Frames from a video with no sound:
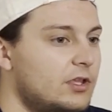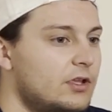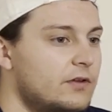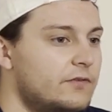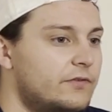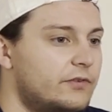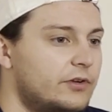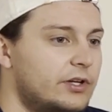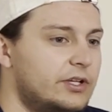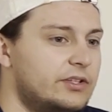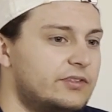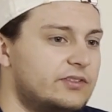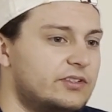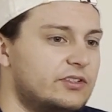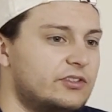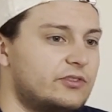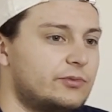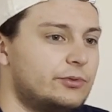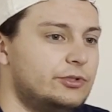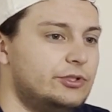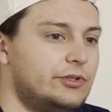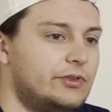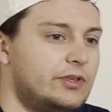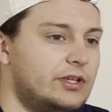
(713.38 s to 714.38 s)
for instance,
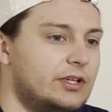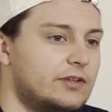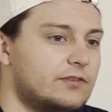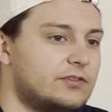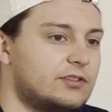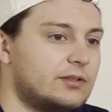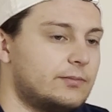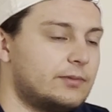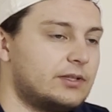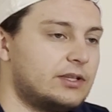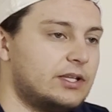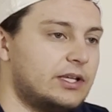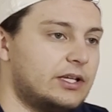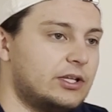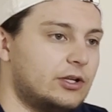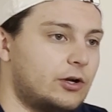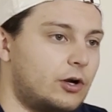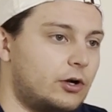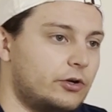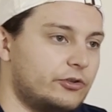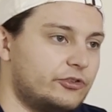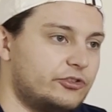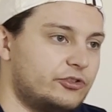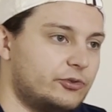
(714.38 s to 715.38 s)
when you think of something like an
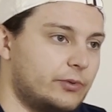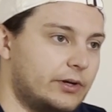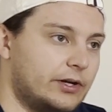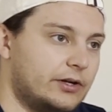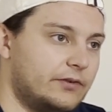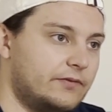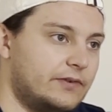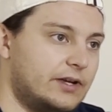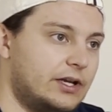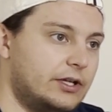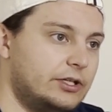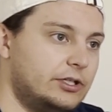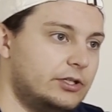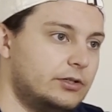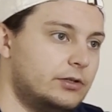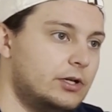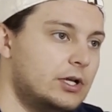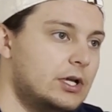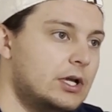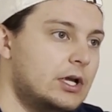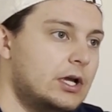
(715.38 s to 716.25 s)
r squared value,